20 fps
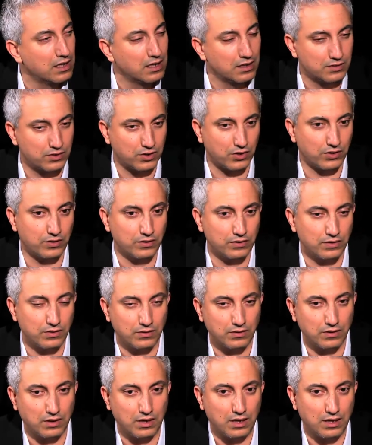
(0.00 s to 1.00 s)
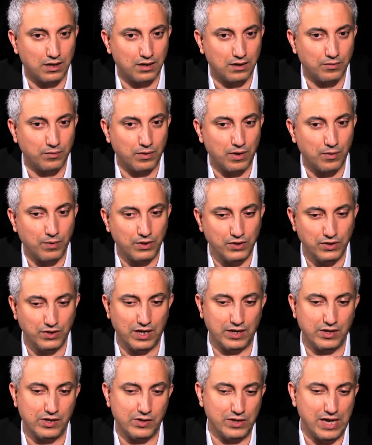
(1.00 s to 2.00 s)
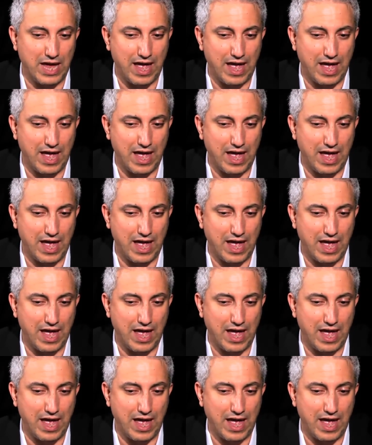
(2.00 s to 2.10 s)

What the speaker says: So when you